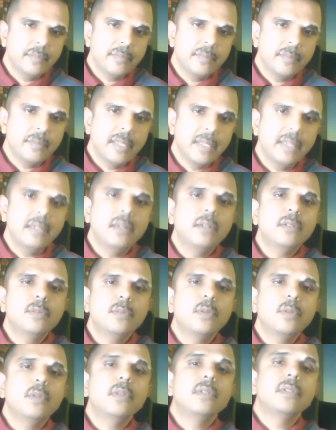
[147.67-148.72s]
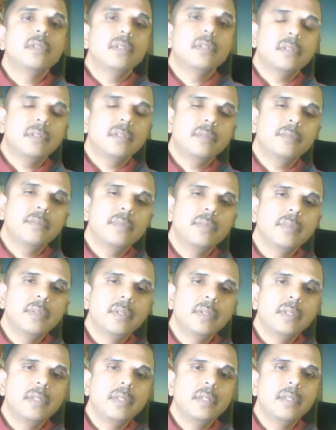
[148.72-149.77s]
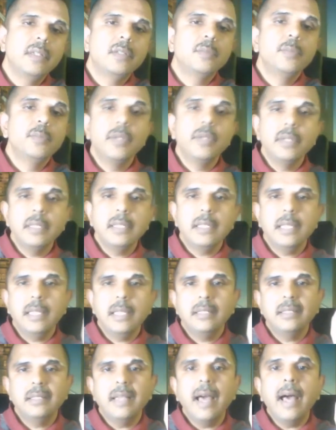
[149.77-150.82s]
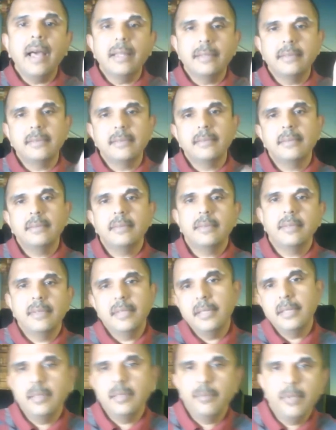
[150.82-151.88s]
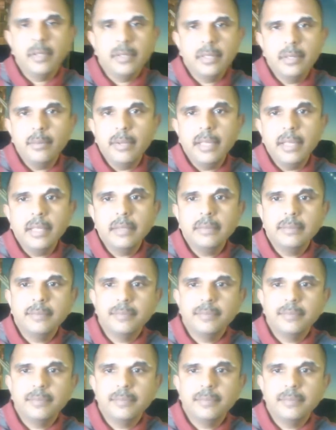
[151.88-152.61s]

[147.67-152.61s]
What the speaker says: And our solar system is merely a dot in the Milky Way.